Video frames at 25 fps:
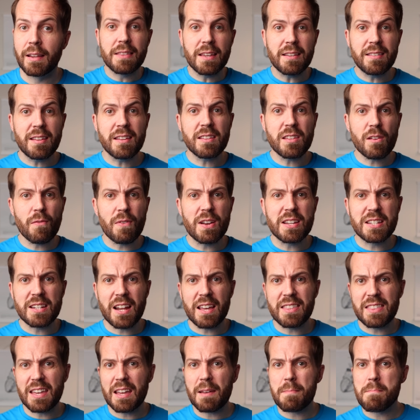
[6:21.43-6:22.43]
This is the reason
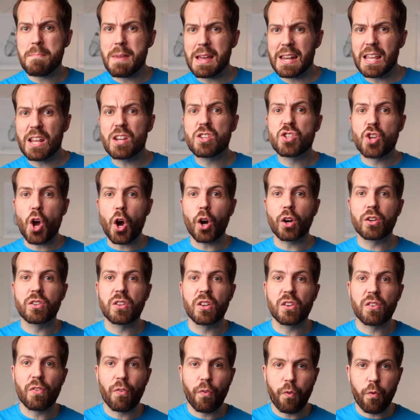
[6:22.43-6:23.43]
I think many
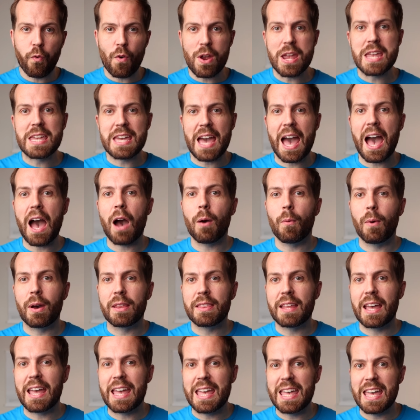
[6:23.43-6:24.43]
doctors freak out
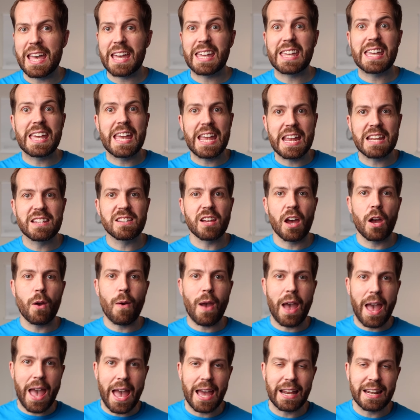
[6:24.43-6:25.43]
when they hear keto
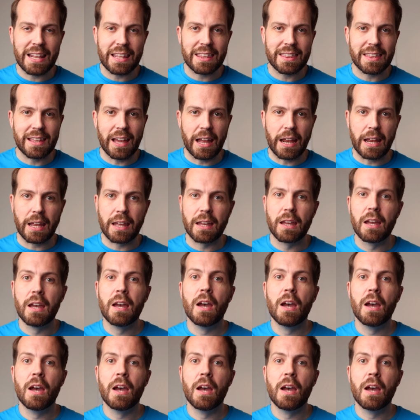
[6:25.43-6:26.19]
anything.